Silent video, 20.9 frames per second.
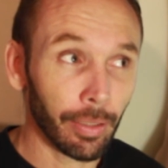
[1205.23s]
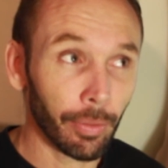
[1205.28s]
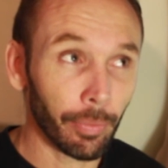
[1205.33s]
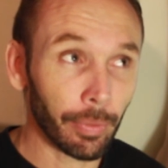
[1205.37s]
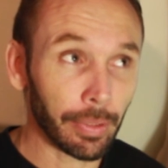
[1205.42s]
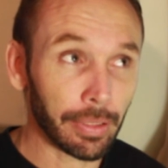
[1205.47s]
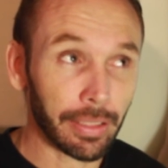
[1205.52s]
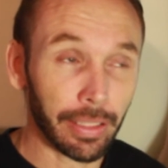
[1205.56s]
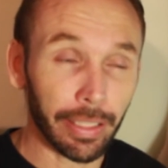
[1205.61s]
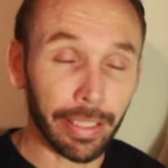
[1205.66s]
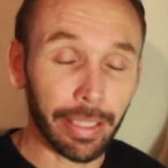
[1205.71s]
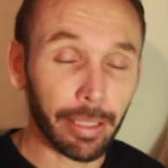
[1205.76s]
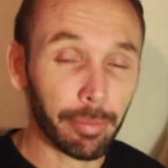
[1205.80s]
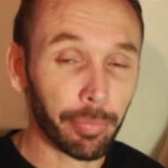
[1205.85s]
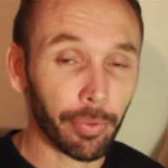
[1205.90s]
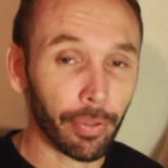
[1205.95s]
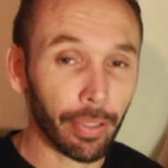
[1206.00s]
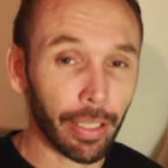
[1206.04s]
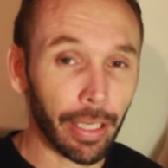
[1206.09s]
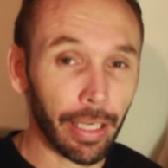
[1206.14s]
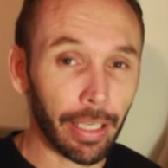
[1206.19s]
when Sega
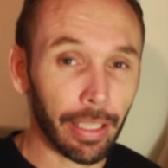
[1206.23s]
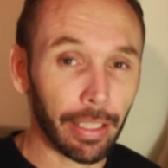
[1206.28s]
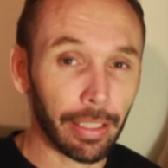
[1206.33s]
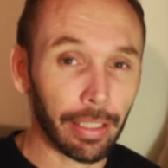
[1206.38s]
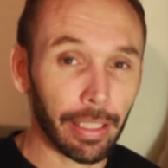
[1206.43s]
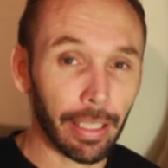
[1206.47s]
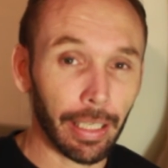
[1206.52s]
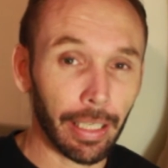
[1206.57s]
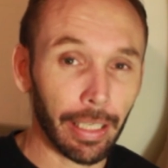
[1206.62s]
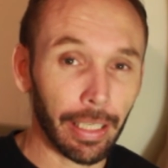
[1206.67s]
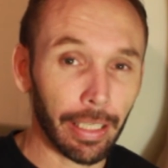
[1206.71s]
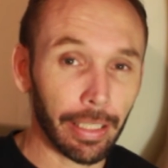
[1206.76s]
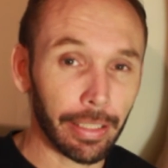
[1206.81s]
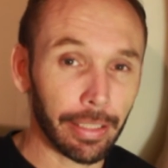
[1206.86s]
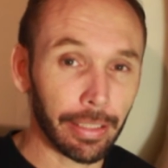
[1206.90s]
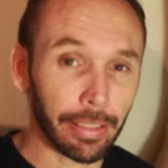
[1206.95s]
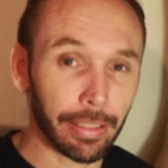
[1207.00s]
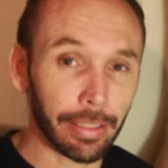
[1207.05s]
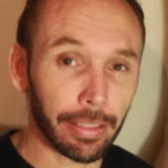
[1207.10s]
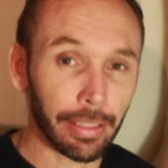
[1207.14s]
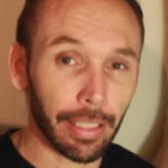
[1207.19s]
brought out
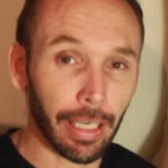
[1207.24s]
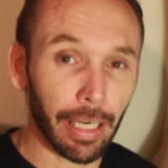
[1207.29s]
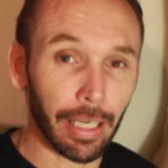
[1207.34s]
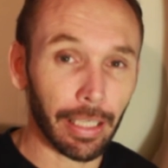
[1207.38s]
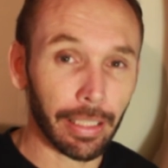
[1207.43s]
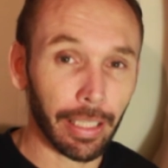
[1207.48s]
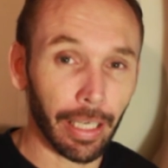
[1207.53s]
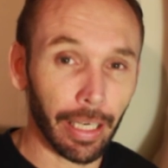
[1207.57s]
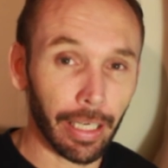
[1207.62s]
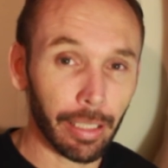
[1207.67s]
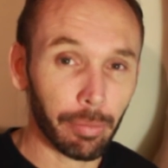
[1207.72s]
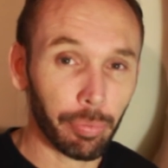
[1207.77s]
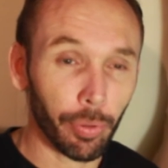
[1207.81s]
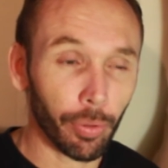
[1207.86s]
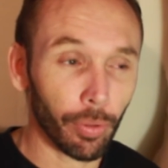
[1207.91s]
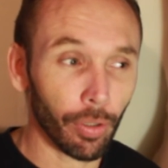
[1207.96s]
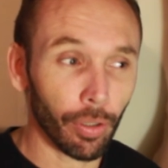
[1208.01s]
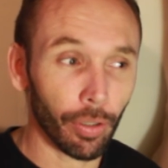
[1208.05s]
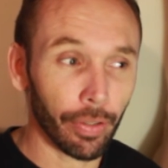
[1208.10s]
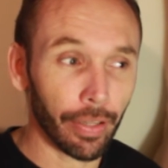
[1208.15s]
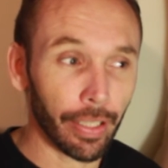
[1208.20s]
a arcade
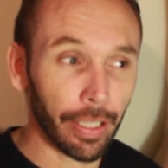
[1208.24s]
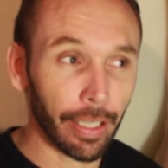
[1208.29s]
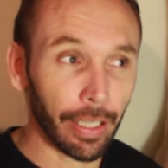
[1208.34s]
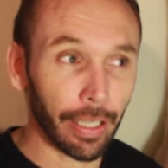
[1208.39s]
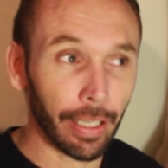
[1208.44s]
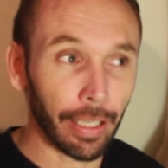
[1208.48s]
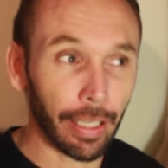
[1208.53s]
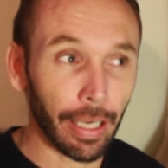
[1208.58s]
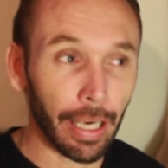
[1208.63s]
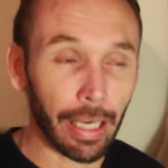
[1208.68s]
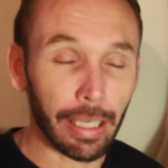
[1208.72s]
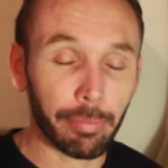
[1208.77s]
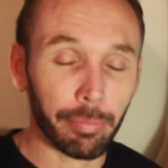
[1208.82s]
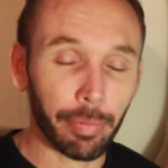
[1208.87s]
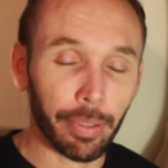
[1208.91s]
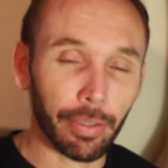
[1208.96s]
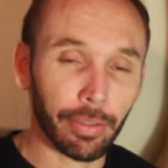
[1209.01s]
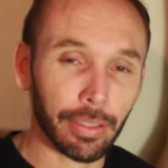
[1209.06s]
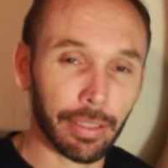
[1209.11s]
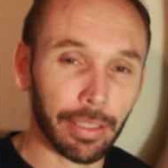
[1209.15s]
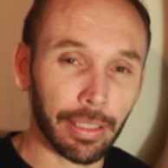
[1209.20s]
port on their
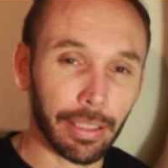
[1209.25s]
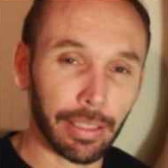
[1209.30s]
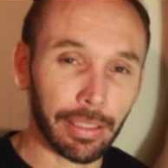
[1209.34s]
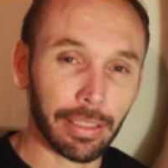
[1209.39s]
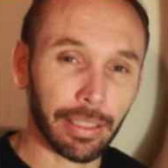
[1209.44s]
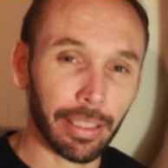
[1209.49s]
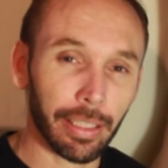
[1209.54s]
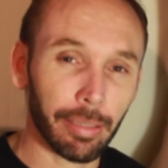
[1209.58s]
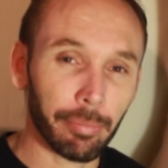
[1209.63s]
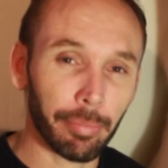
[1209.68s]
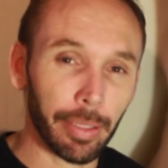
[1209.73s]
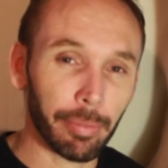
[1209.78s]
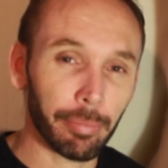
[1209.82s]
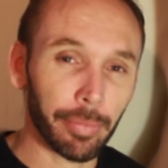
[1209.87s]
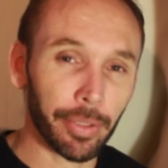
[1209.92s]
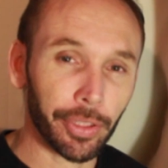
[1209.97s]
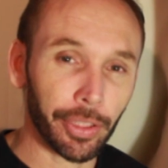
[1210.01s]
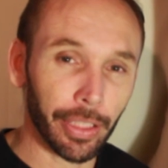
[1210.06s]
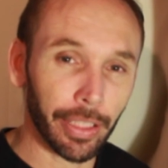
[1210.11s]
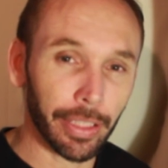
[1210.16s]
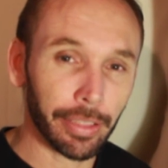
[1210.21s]
8-bit or 16-bit
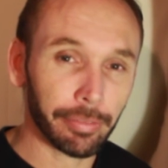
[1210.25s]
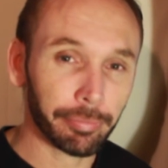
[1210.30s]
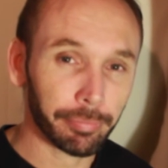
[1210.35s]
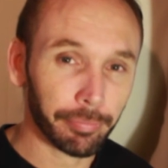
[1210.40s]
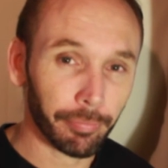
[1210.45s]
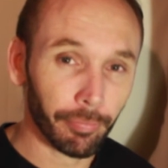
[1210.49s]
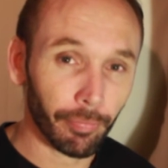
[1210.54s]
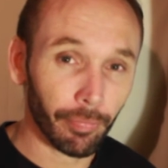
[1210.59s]
machine,